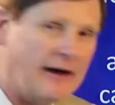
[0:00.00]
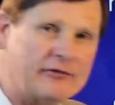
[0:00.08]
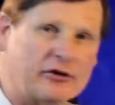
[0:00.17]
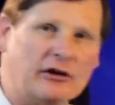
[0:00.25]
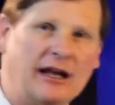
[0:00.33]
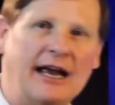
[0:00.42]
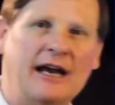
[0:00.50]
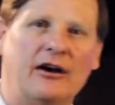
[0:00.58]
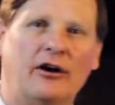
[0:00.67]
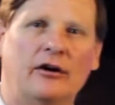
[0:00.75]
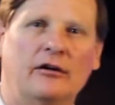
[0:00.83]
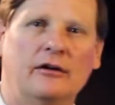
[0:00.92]
after
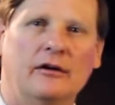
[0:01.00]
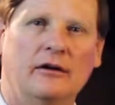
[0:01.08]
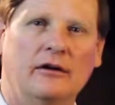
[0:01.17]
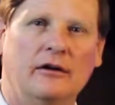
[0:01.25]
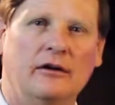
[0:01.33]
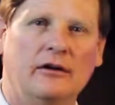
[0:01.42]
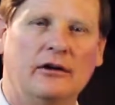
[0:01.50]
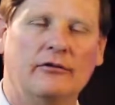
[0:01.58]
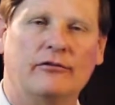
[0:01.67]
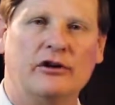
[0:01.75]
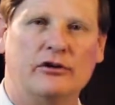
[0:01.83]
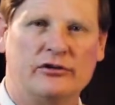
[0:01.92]
layer,
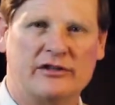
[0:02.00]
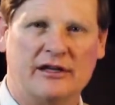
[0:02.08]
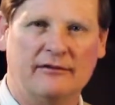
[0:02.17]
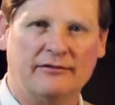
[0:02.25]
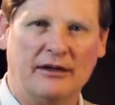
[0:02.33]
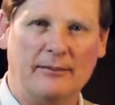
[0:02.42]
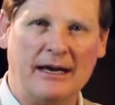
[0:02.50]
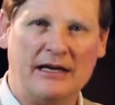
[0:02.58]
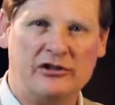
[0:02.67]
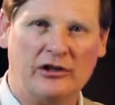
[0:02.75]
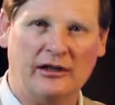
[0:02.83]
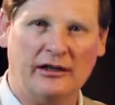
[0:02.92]
you've reduced
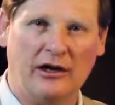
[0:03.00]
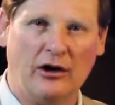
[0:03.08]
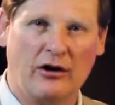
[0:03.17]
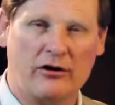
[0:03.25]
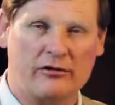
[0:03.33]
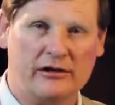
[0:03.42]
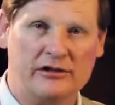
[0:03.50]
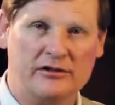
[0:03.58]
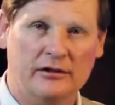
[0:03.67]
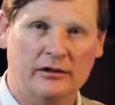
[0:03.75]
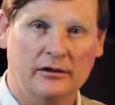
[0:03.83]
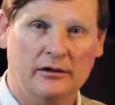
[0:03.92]
inflammation in the
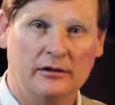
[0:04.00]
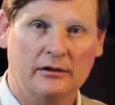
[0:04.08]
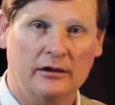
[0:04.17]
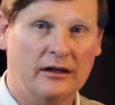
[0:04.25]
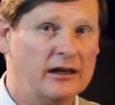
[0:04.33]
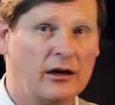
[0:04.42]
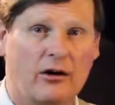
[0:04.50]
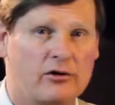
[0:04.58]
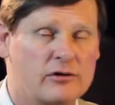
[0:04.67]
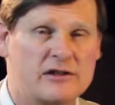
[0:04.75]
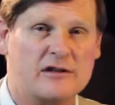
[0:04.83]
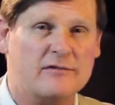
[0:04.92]
arteries in the
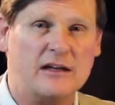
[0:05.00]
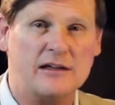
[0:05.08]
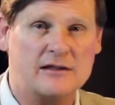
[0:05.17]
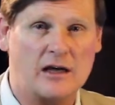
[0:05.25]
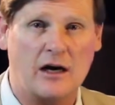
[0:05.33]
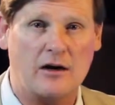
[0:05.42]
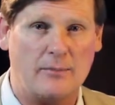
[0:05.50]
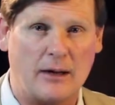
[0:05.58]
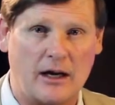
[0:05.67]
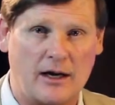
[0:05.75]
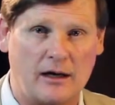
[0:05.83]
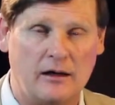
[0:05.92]
arteries of the entire
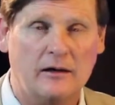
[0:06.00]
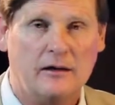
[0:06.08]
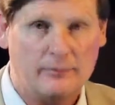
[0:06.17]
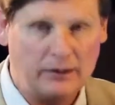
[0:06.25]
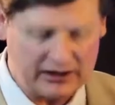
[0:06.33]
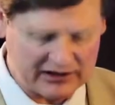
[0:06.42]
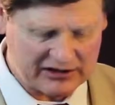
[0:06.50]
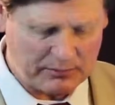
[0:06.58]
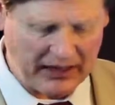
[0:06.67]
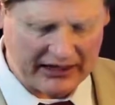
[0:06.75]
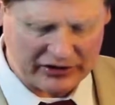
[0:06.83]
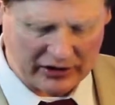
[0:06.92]
body, but
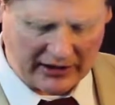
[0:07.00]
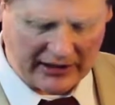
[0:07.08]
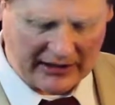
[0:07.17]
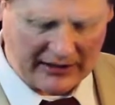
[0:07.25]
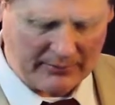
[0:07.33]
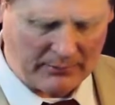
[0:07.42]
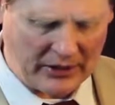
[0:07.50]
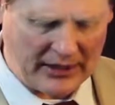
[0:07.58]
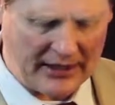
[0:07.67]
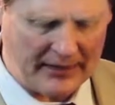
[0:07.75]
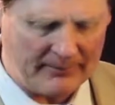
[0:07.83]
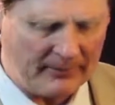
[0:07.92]
especially in the
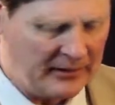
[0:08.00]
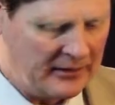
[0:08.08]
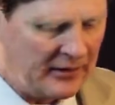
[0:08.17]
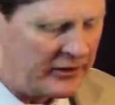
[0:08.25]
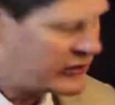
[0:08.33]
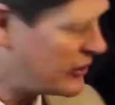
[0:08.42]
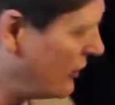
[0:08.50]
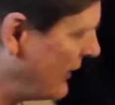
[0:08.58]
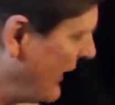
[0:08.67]
brain, so